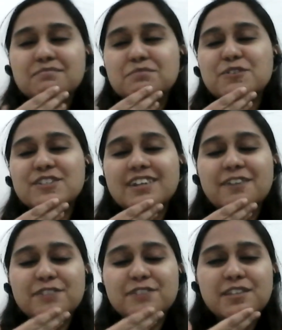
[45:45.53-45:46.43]
Professor
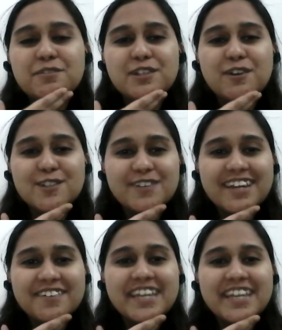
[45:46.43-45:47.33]
Aafreedi will also
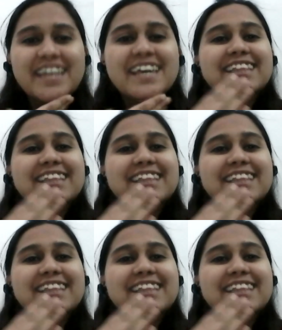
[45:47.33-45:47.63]
agree